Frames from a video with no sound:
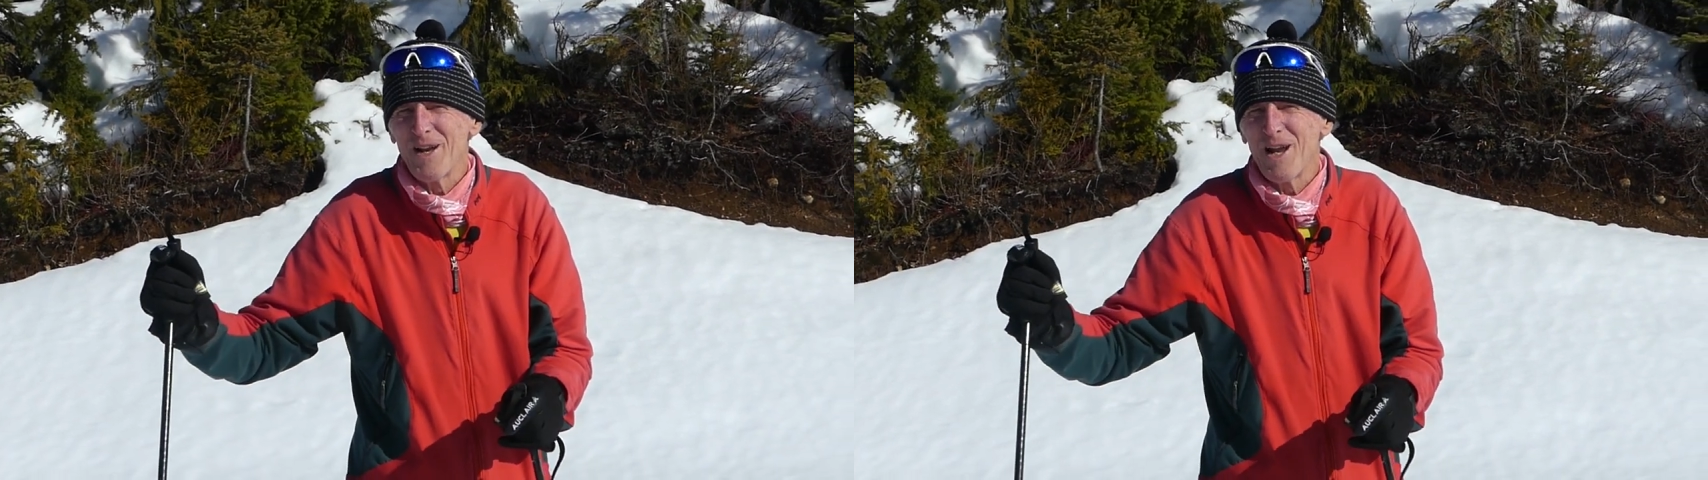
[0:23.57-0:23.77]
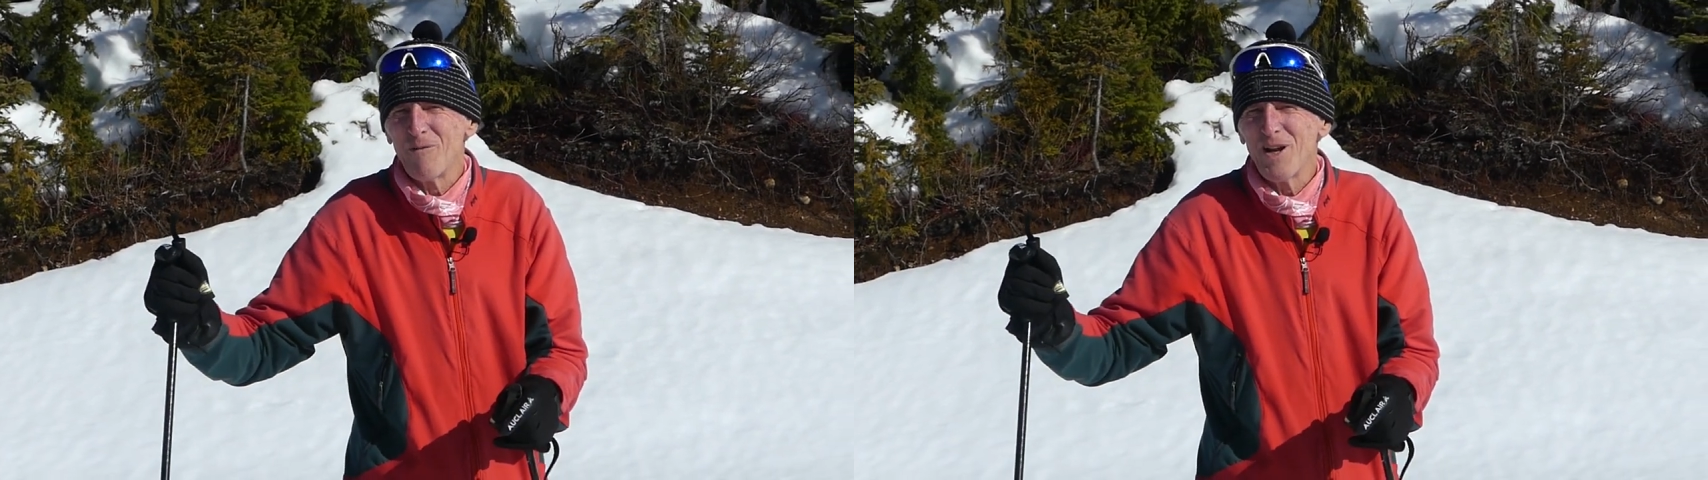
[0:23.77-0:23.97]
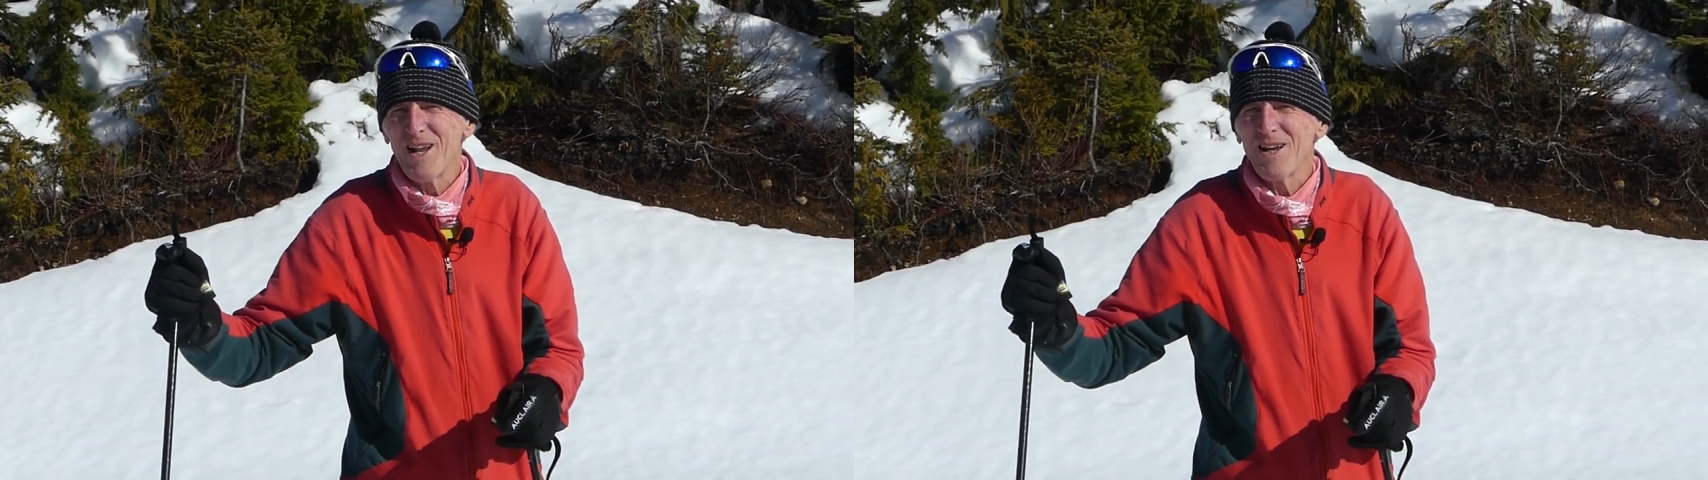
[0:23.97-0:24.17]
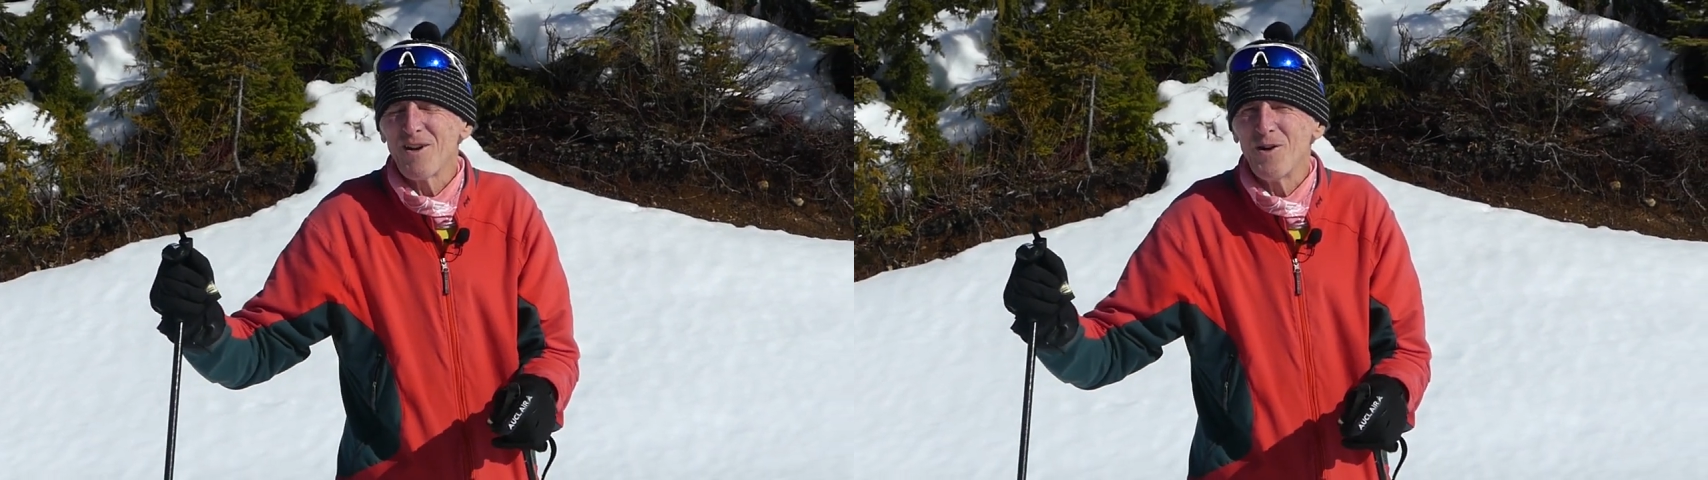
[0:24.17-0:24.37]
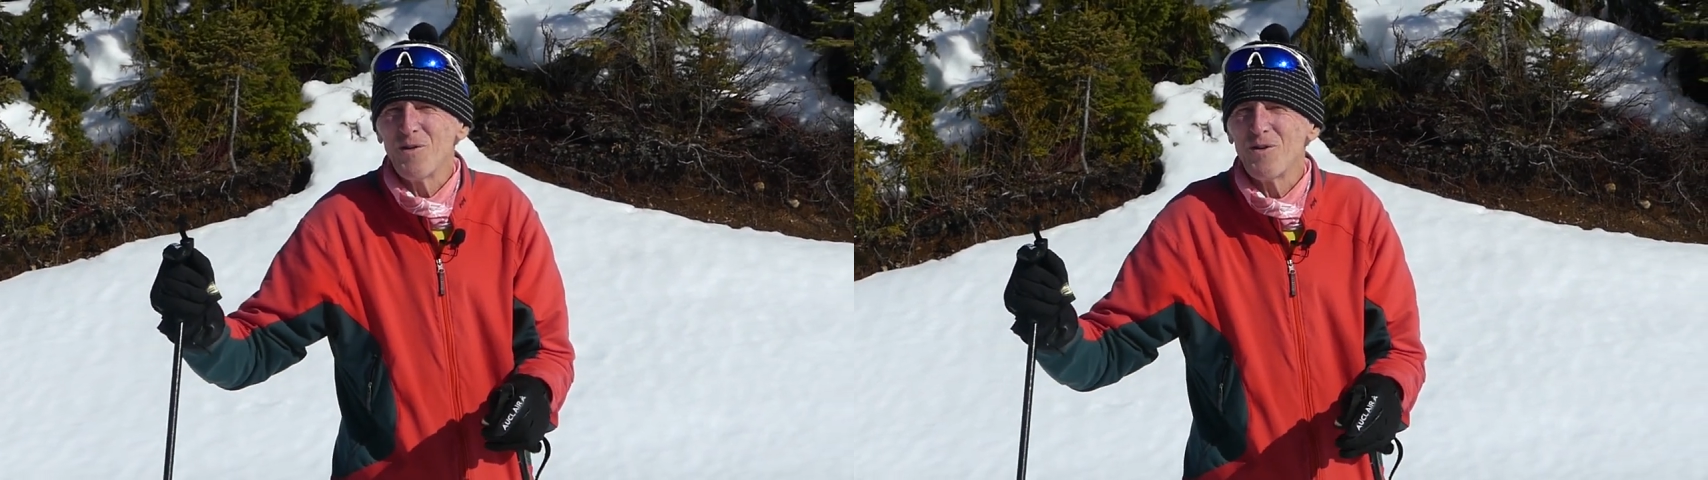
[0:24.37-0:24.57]
what I'd really
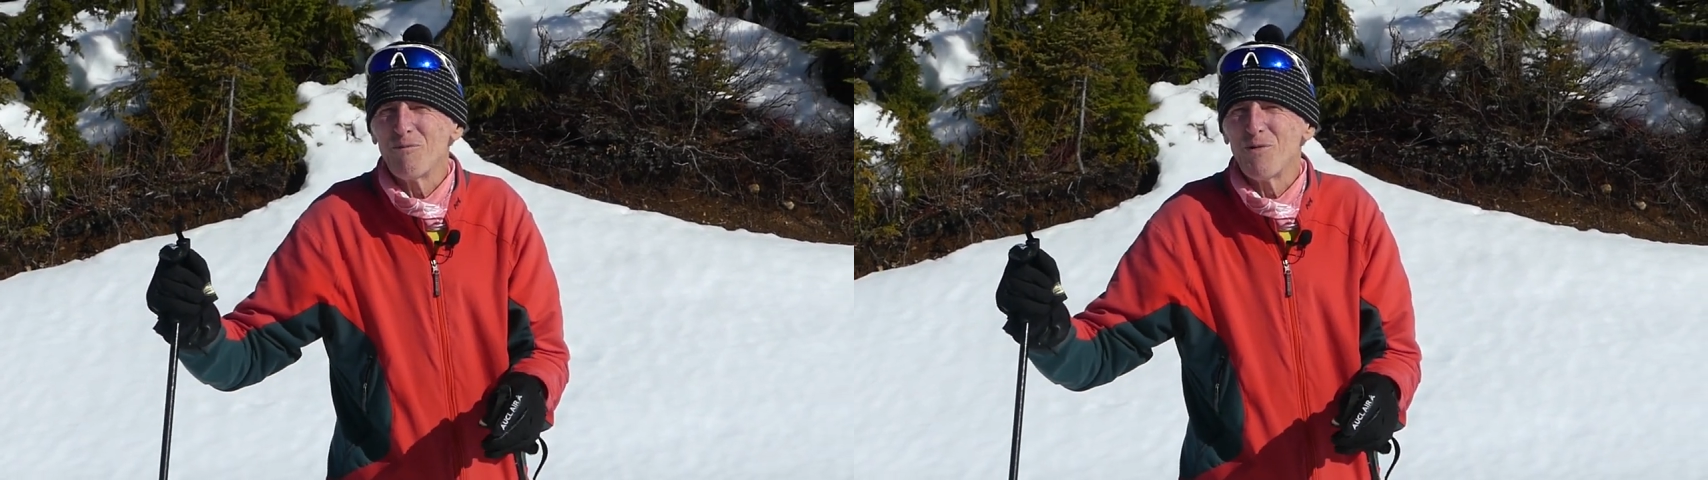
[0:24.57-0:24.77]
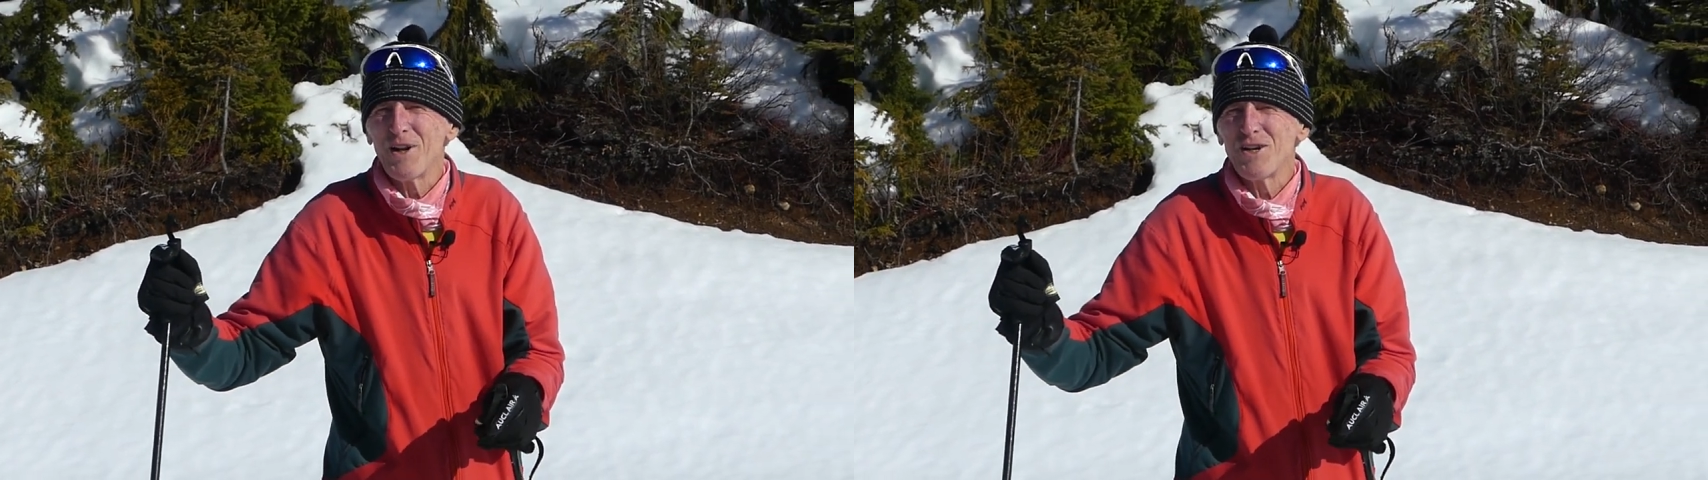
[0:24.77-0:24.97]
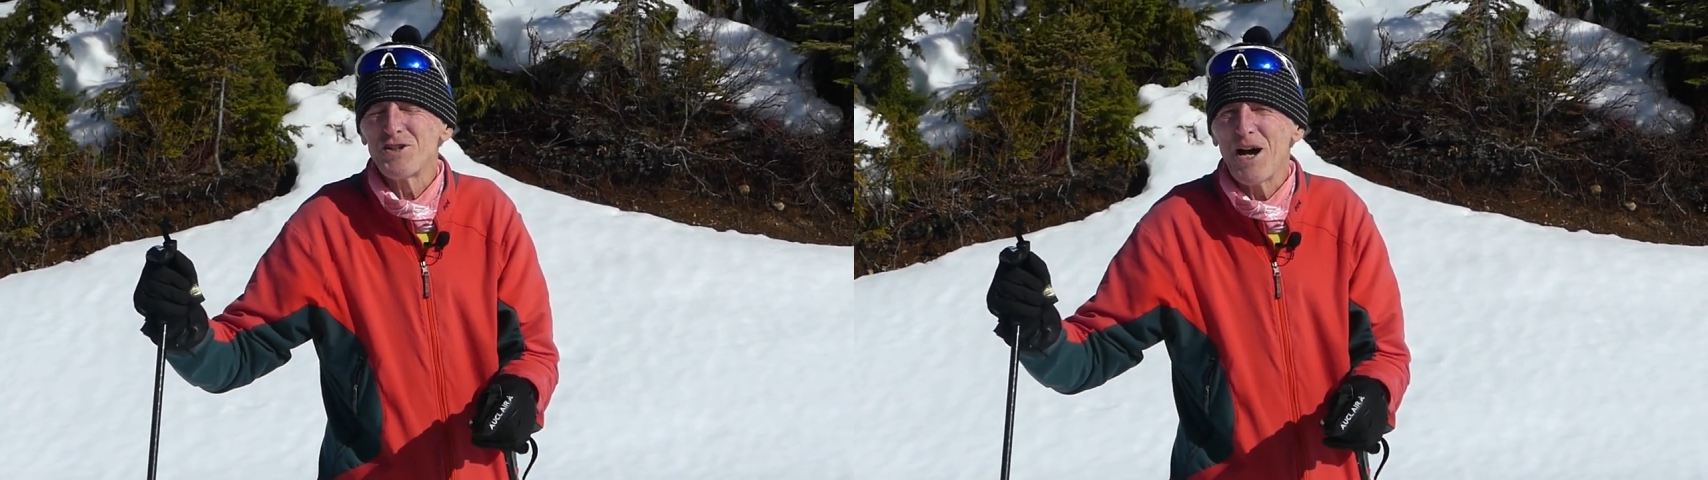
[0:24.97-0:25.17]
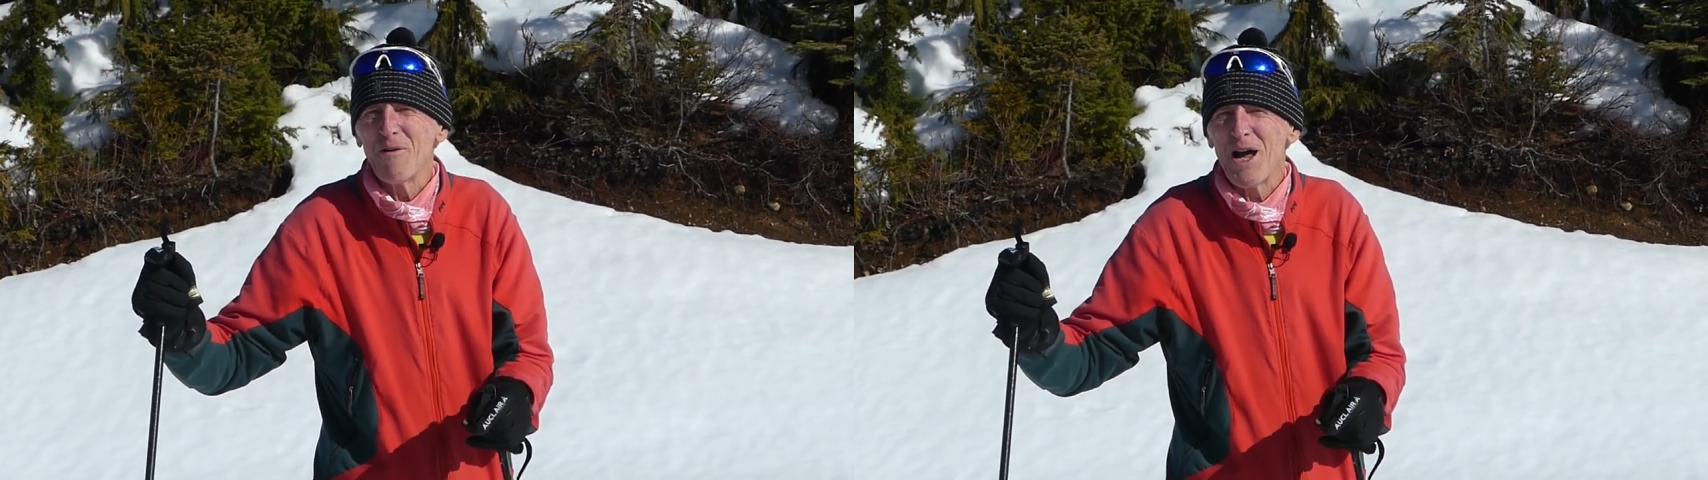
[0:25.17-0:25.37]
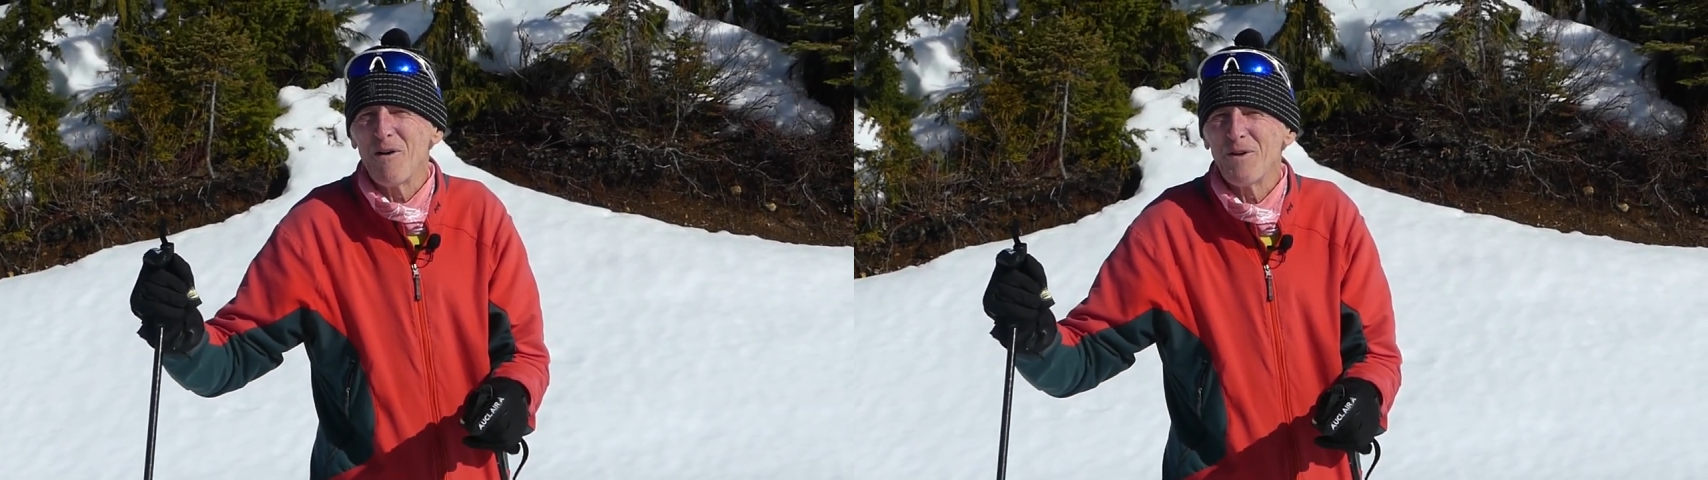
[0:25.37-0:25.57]
like to do is put a
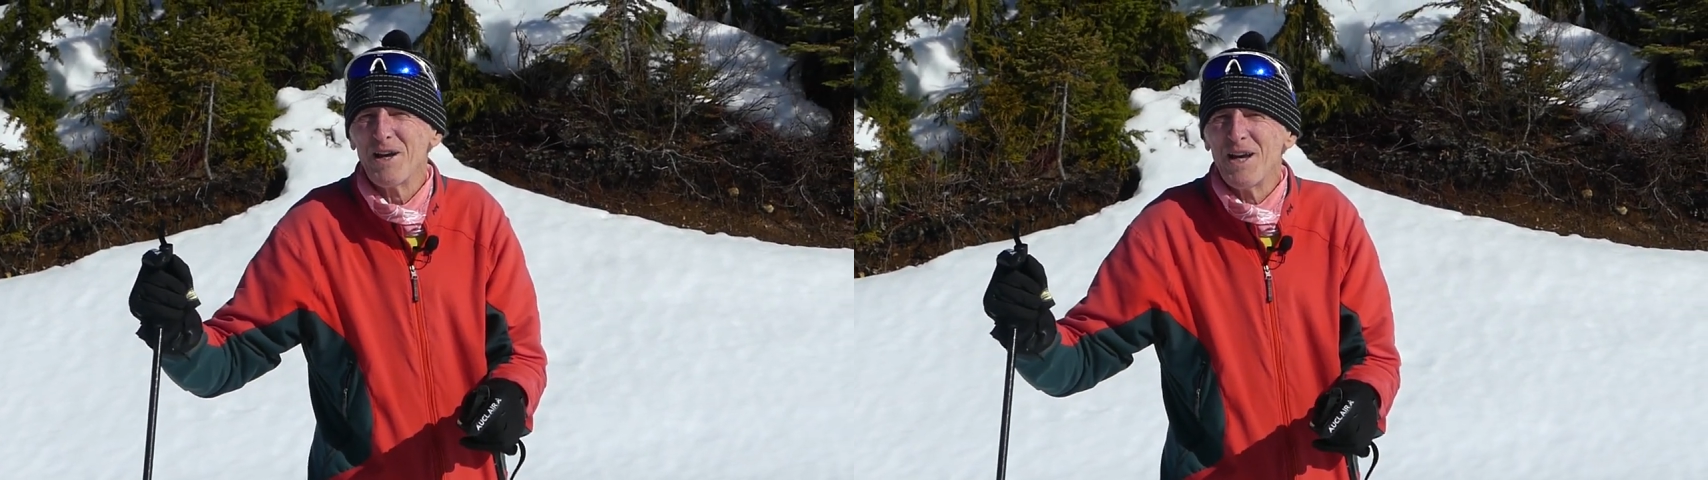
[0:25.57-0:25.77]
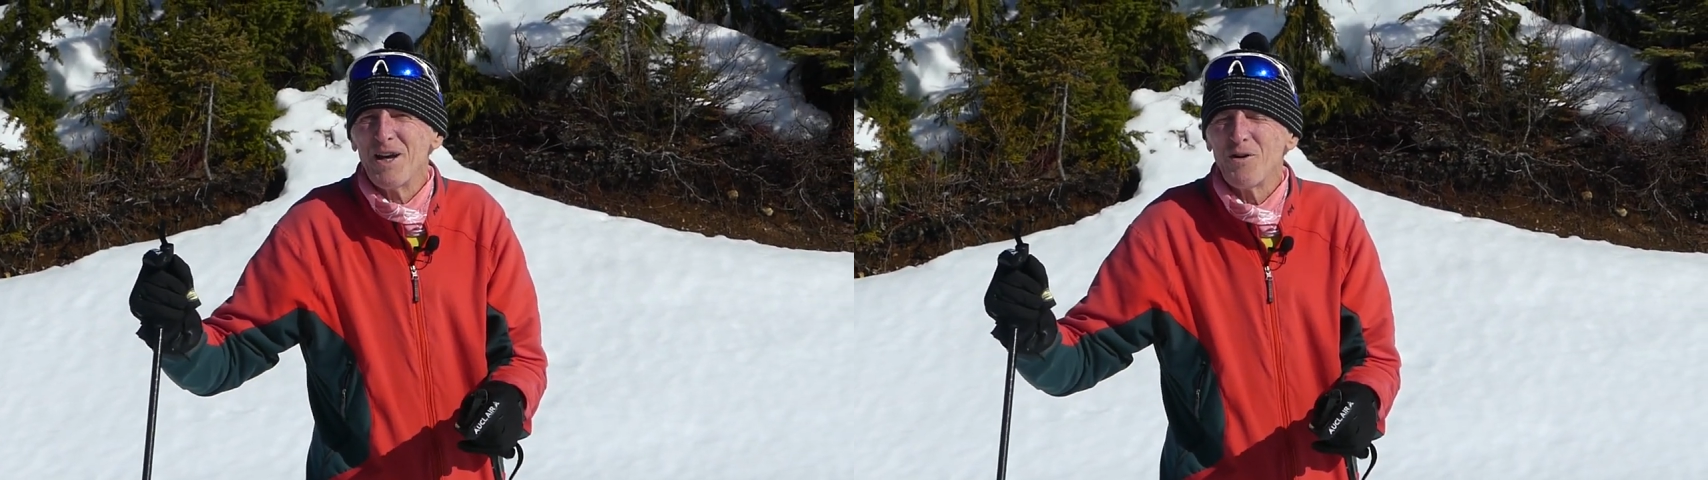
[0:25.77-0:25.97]
shout out